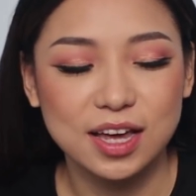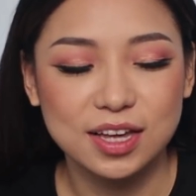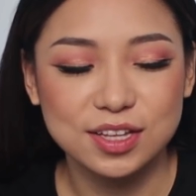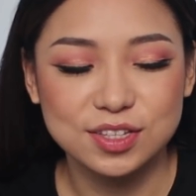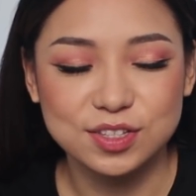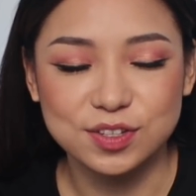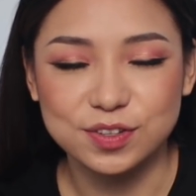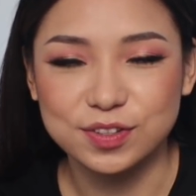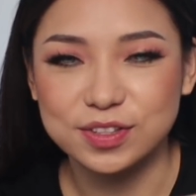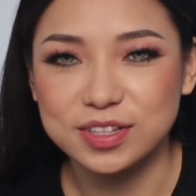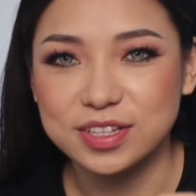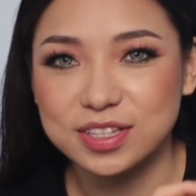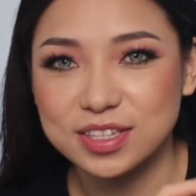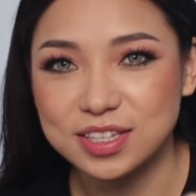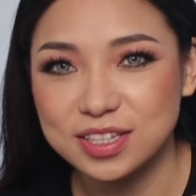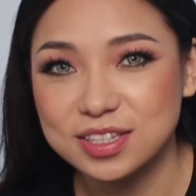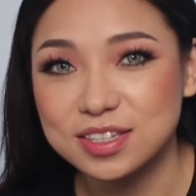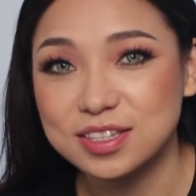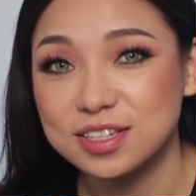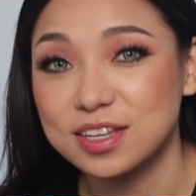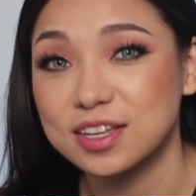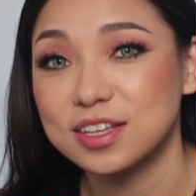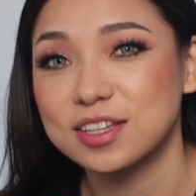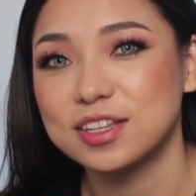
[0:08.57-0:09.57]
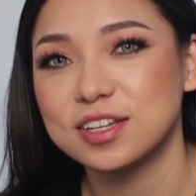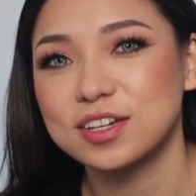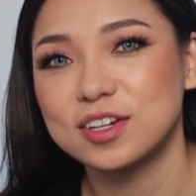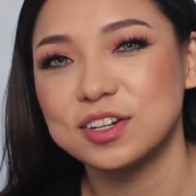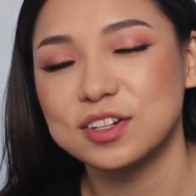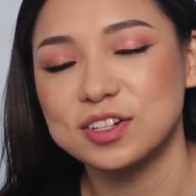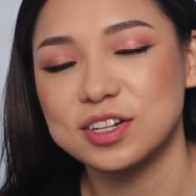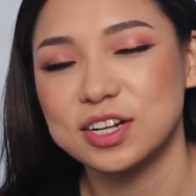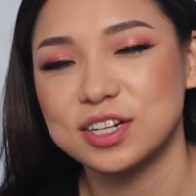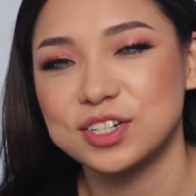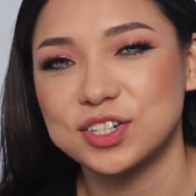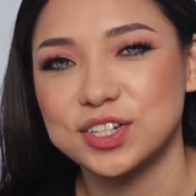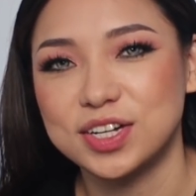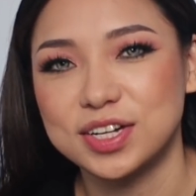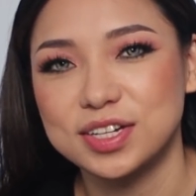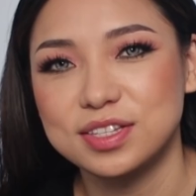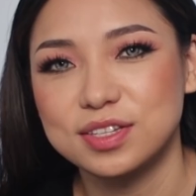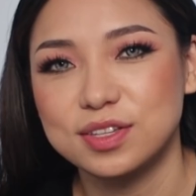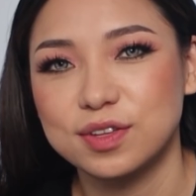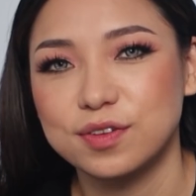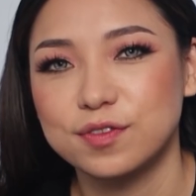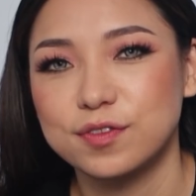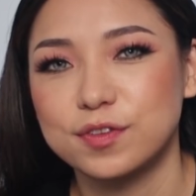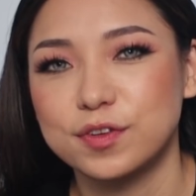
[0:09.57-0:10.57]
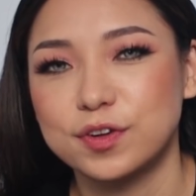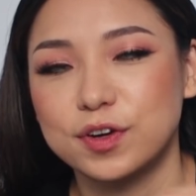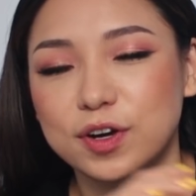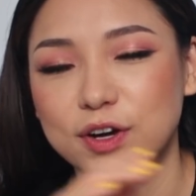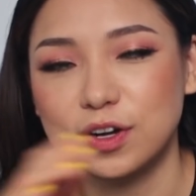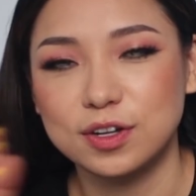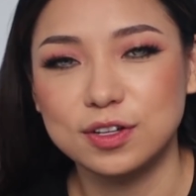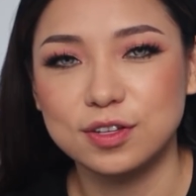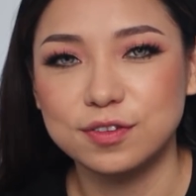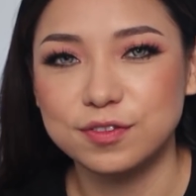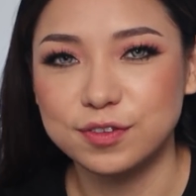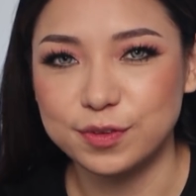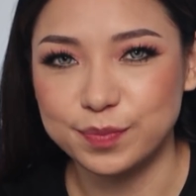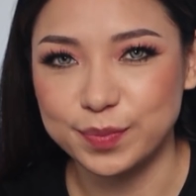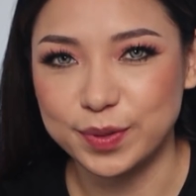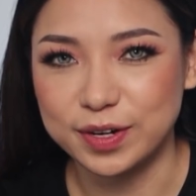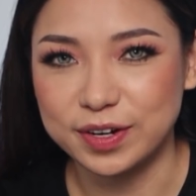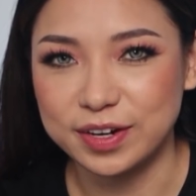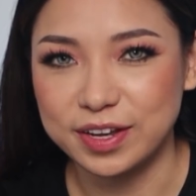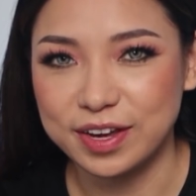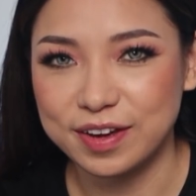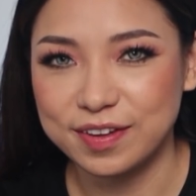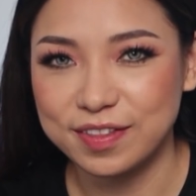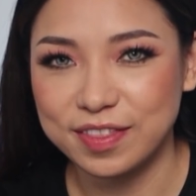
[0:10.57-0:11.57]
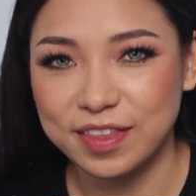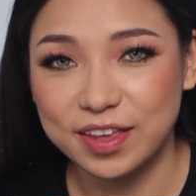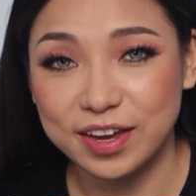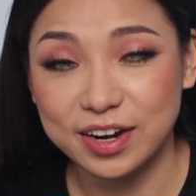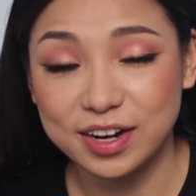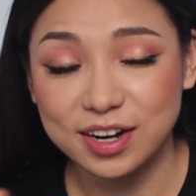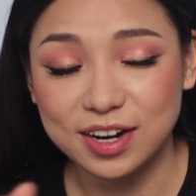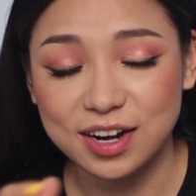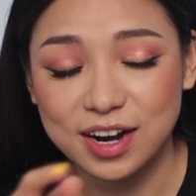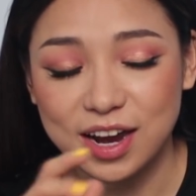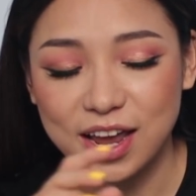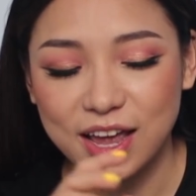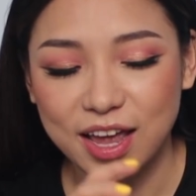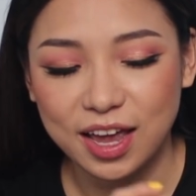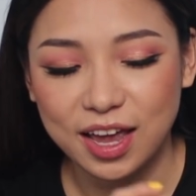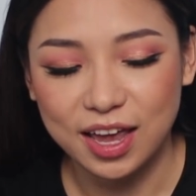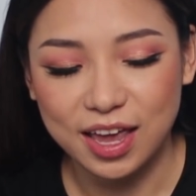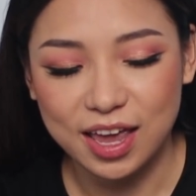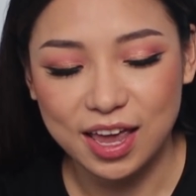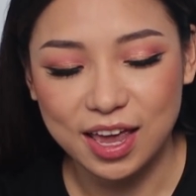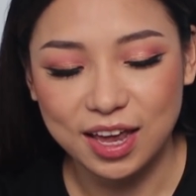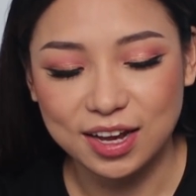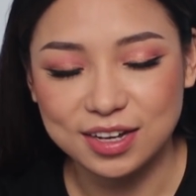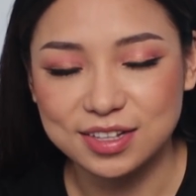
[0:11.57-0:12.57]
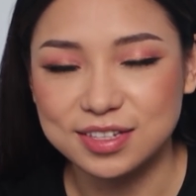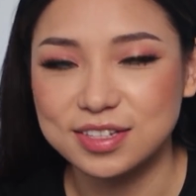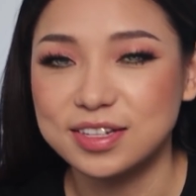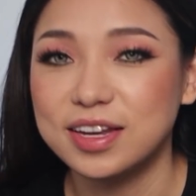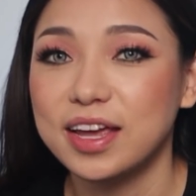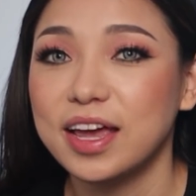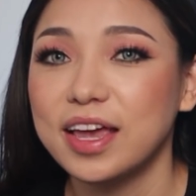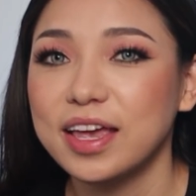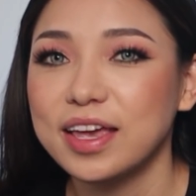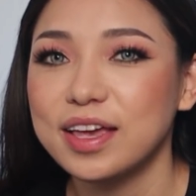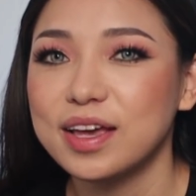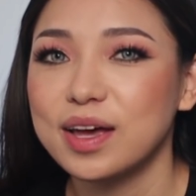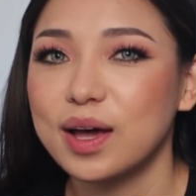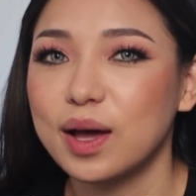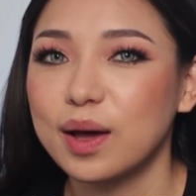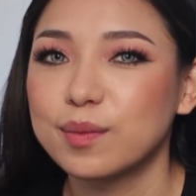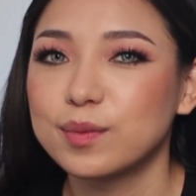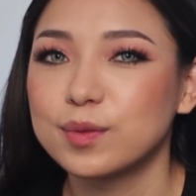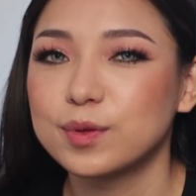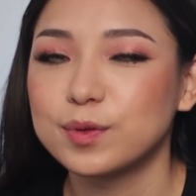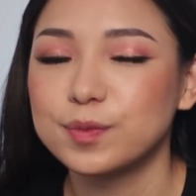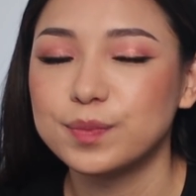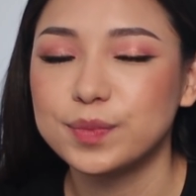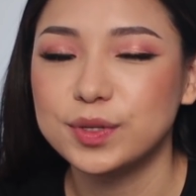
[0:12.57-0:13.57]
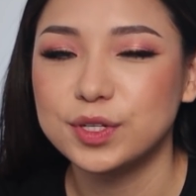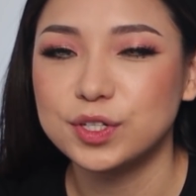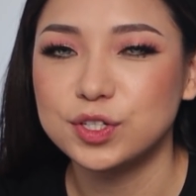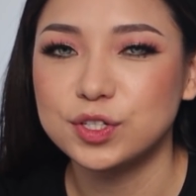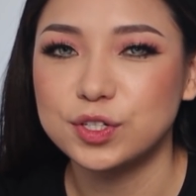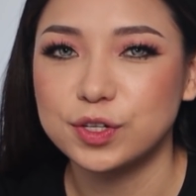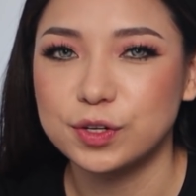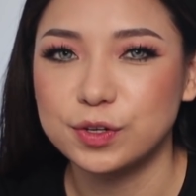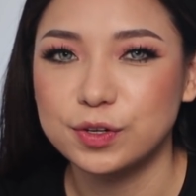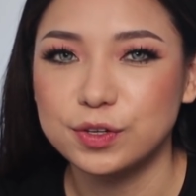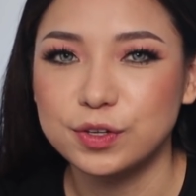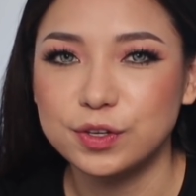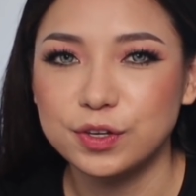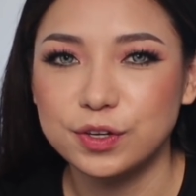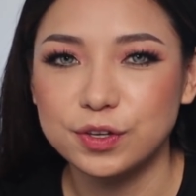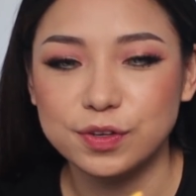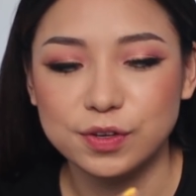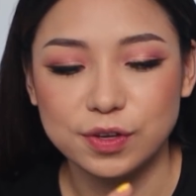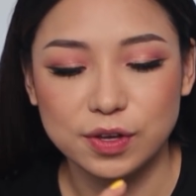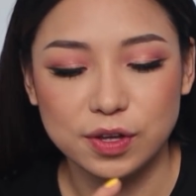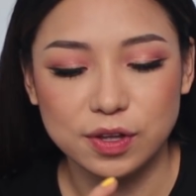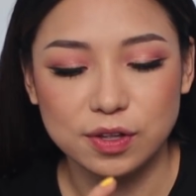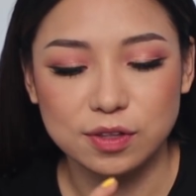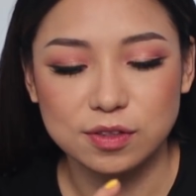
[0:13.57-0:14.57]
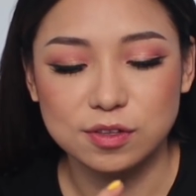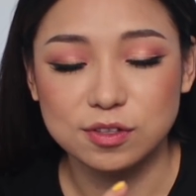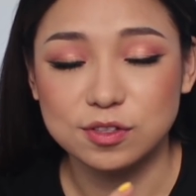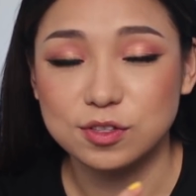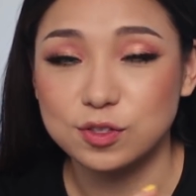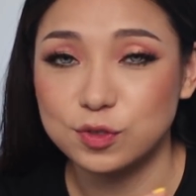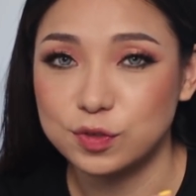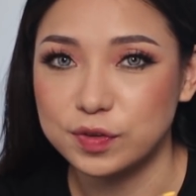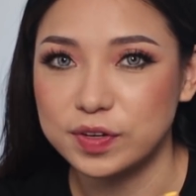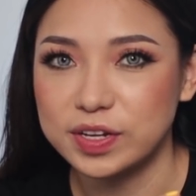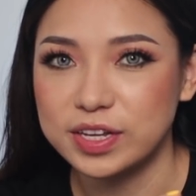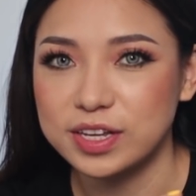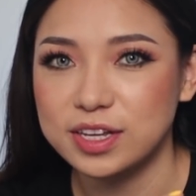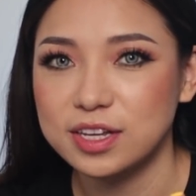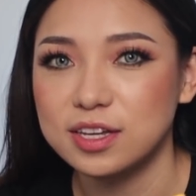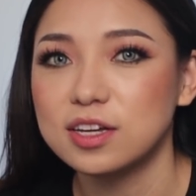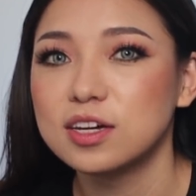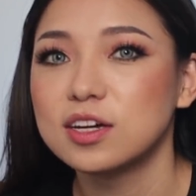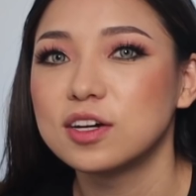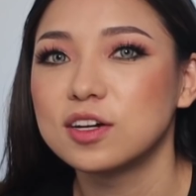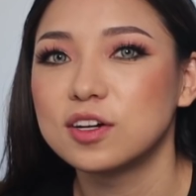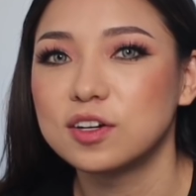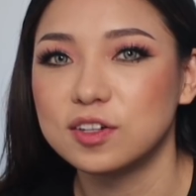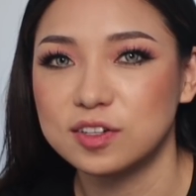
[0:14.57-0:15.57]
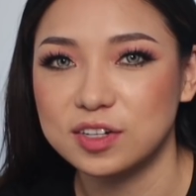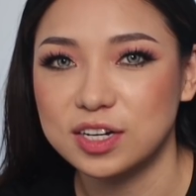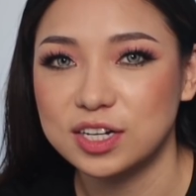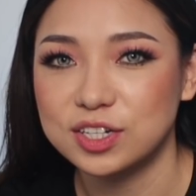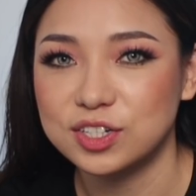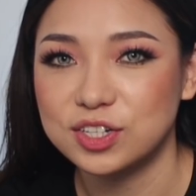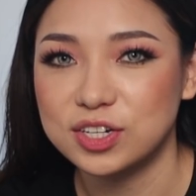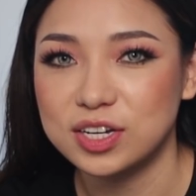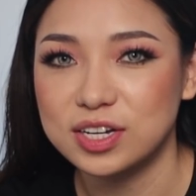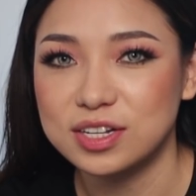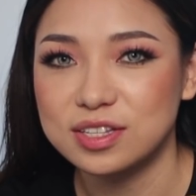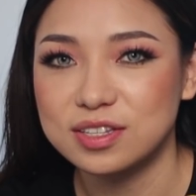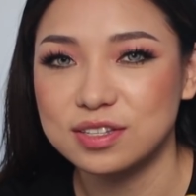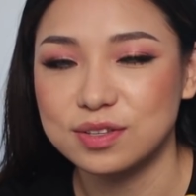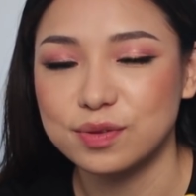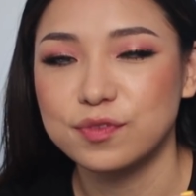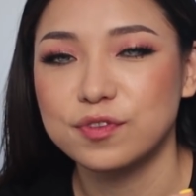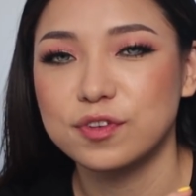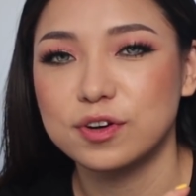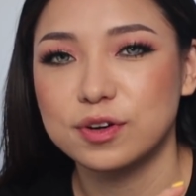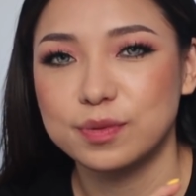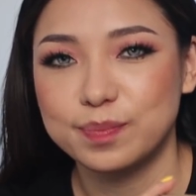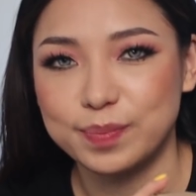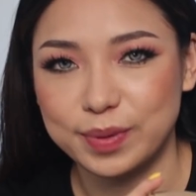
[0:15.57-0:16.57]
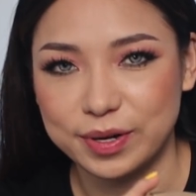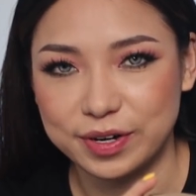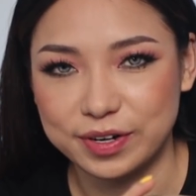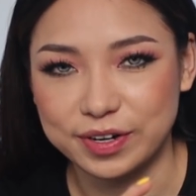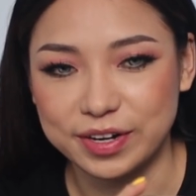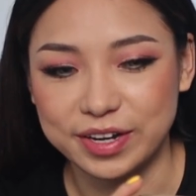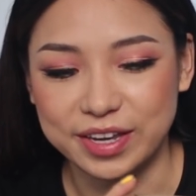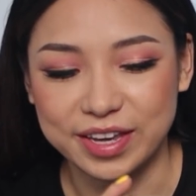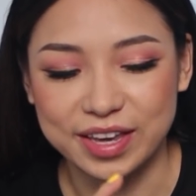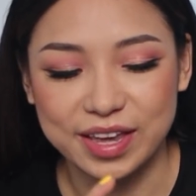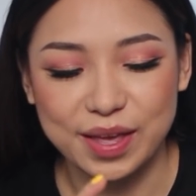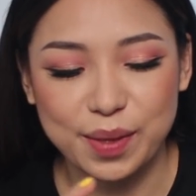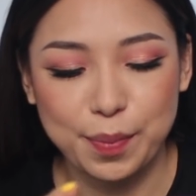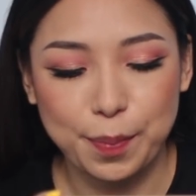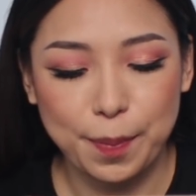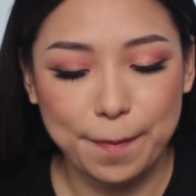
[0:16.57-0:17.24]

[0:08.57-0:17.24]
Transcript: So this is the Gunda shades for all of you Pari out there, and today I'm going to be showing you the 3 Gunda shades for Pari.